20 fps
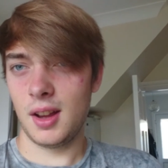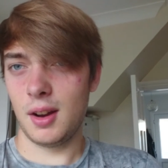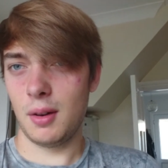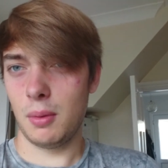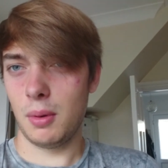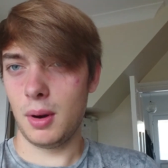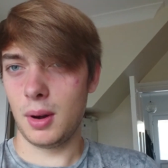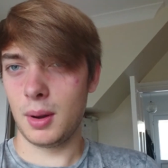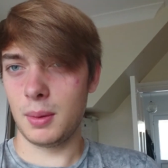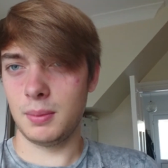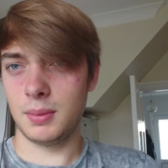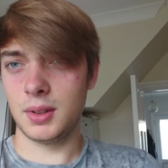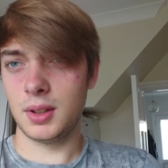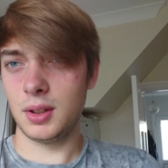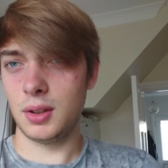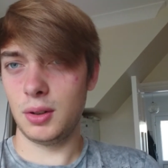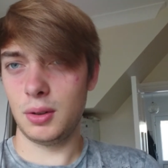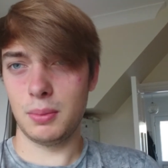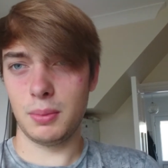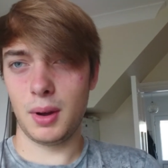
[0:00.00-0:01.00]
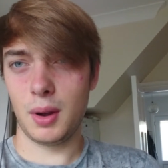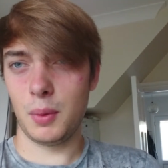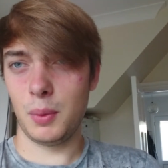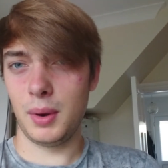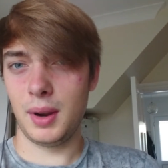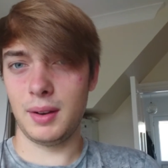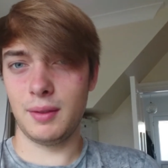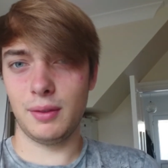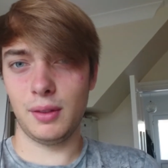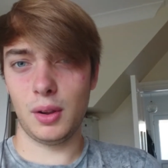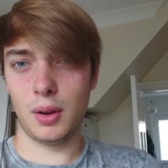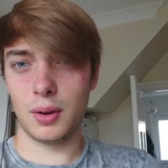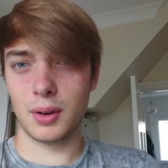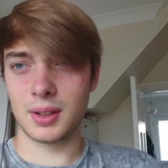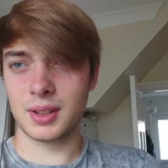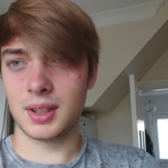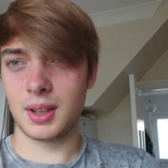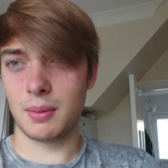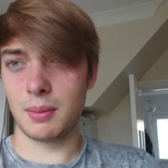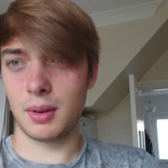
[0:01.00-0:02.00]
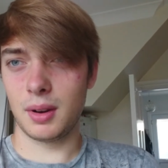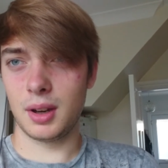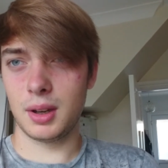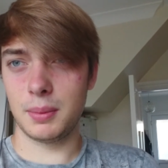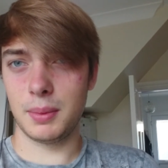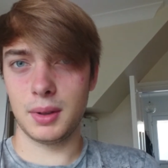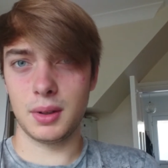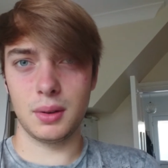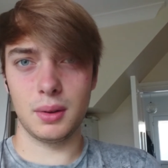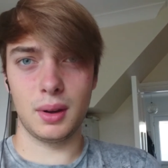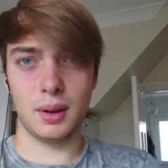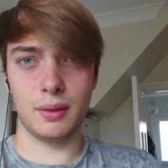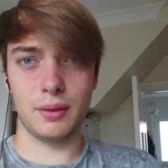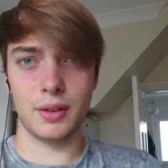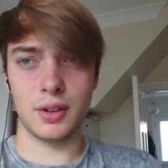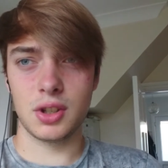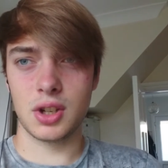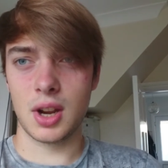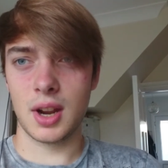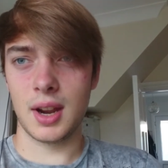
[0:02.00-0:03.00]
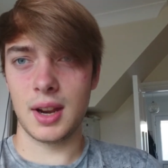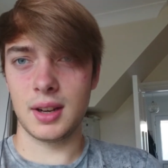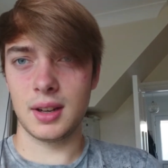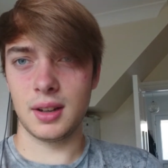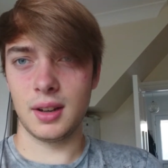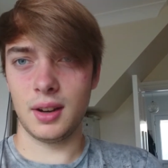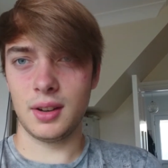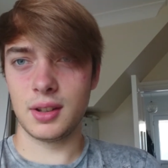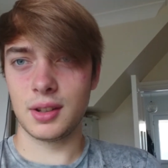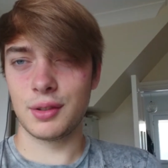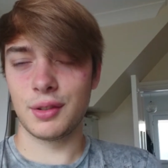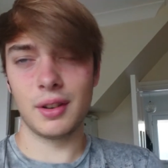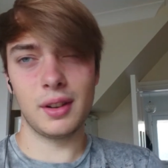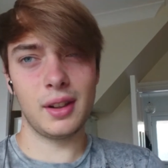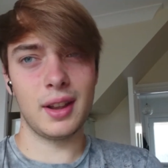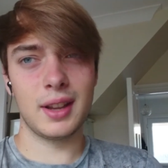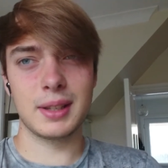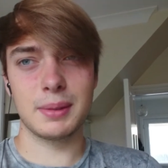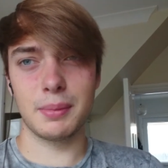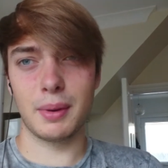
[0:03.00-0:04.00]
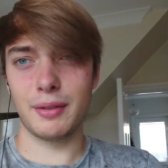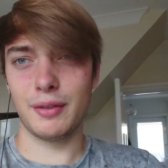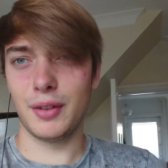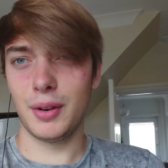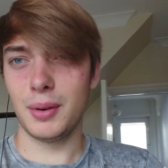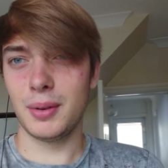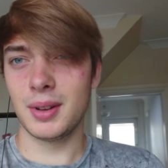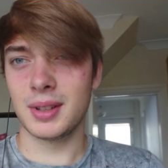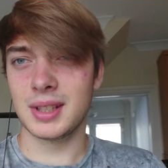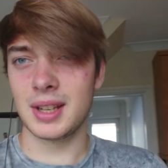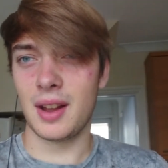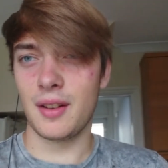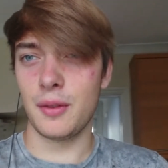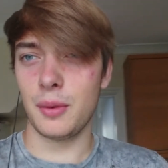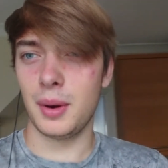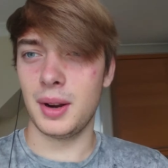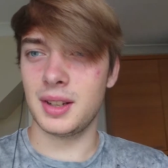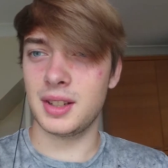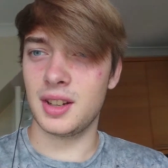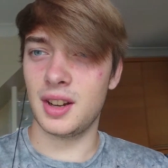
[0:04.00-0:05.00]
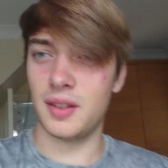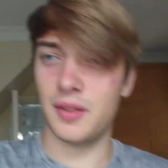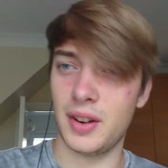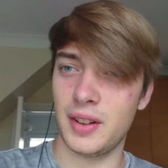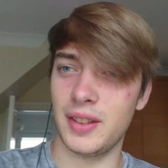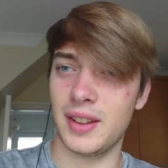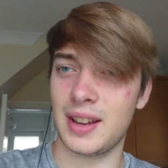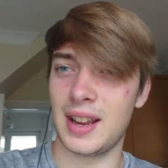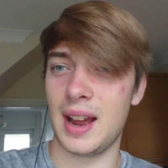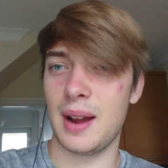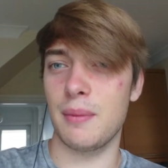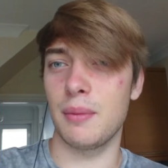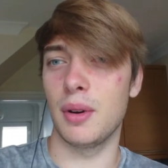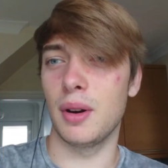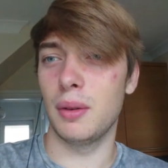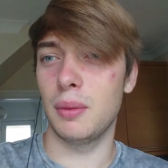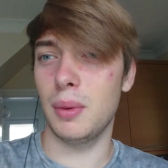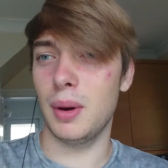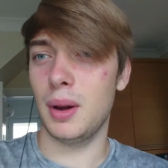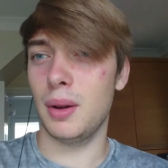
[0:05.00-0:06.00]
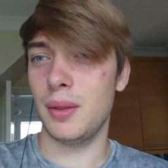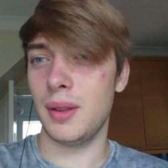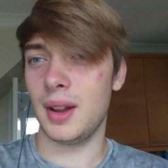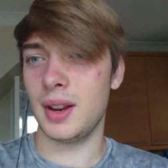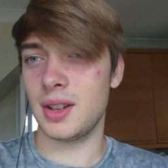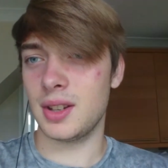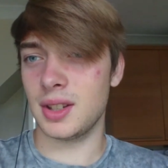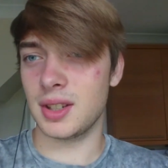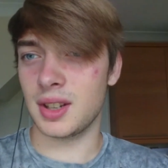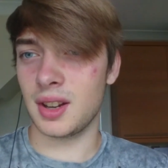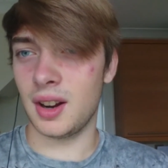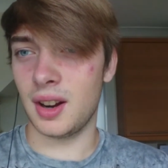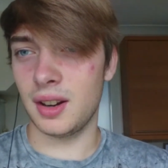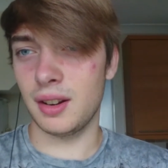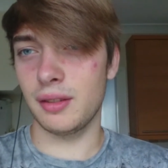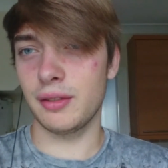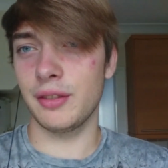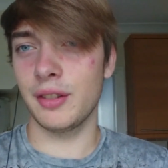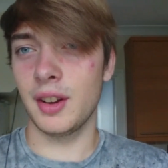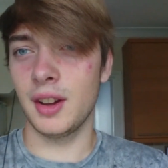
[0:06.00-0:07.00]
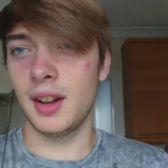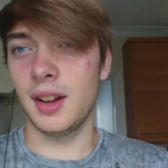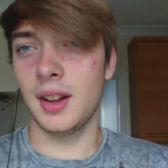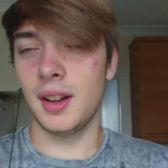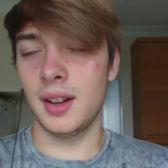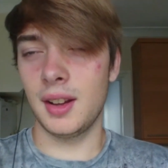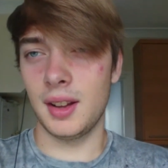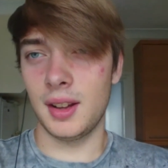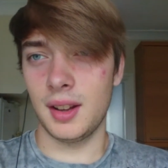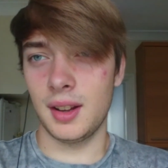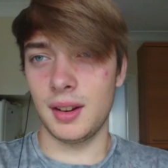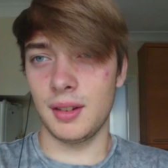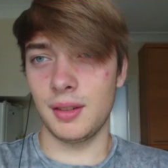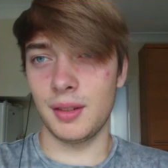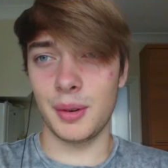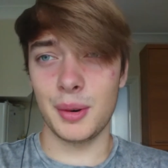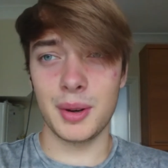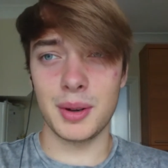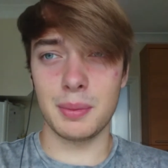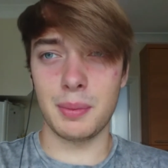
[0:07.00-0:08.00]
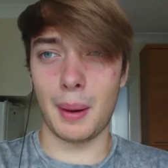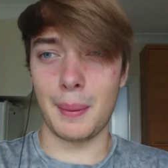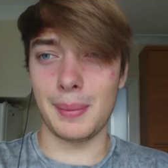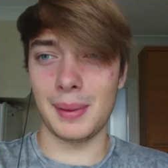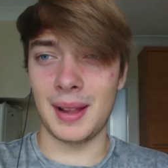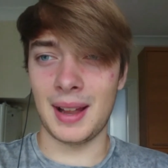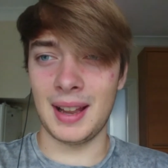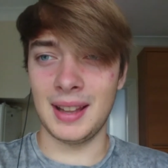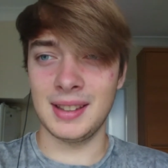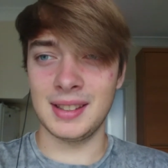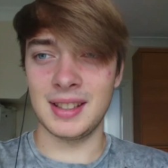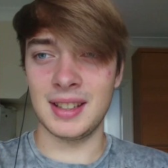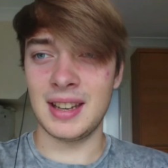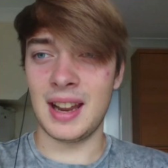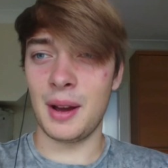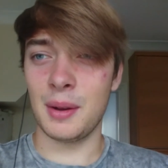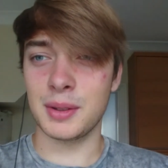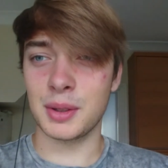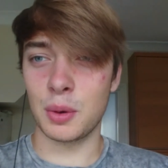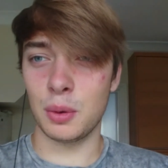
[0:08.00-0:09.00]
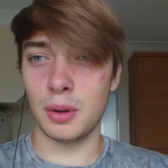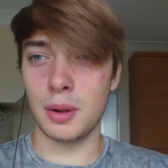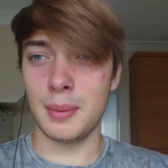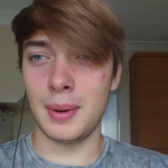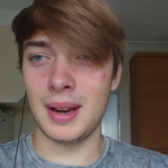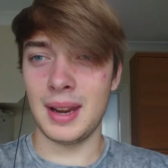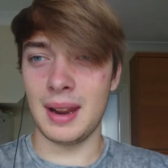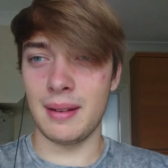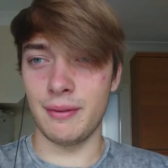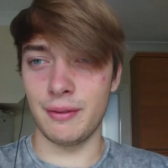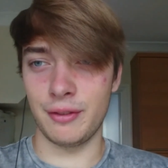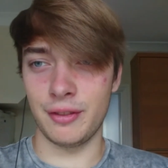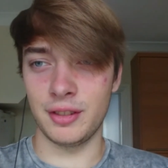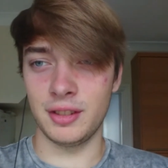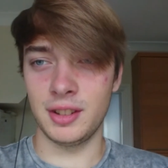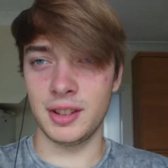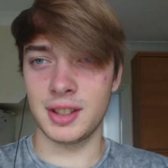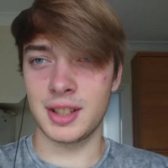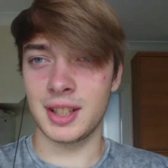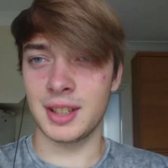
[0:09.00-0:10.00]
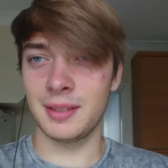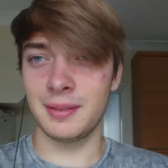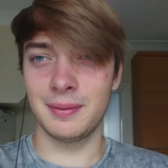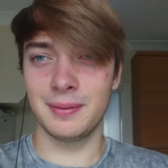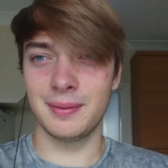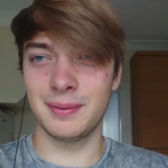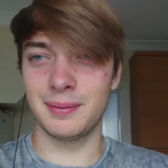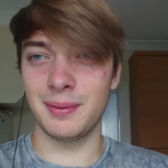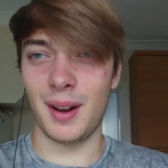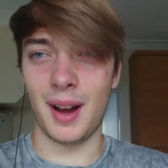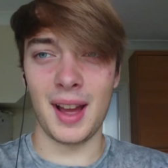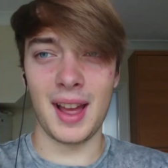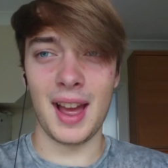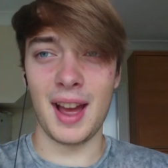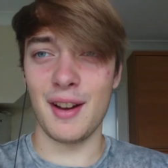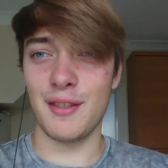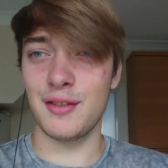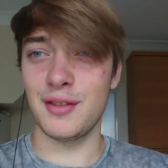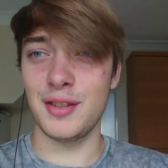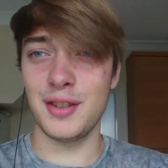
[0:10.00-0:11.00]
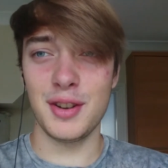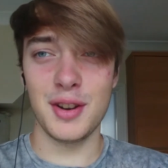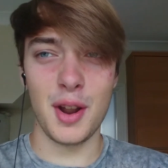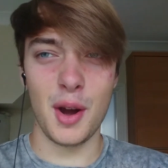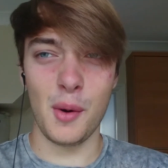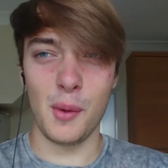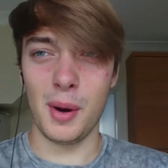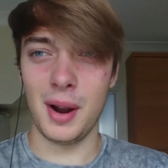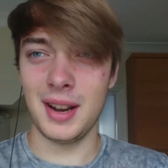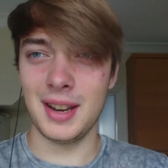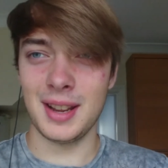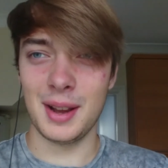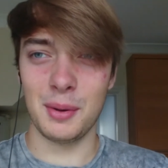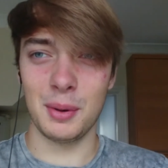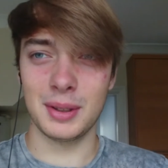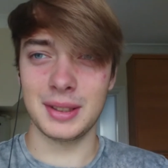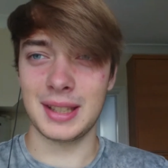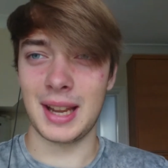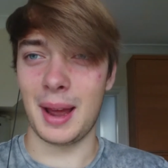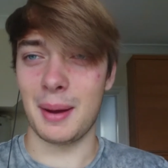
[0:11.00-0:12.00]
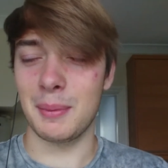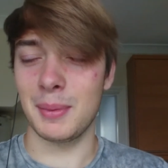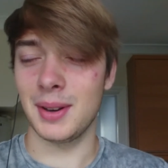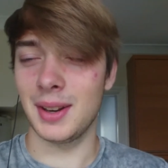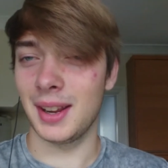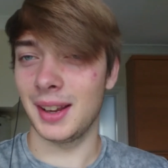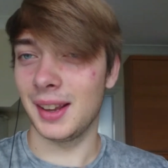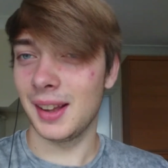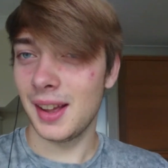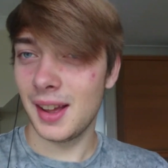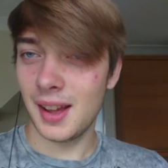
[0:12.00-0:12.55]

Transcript: Welcome to my weird vlogs that I'm going to be doing for Jade, and I just realised my phone doesn't have a way to turn around the camera. Well, that just kind of ruined my plans, and now it's calling me an infant. I have no idea what's happening.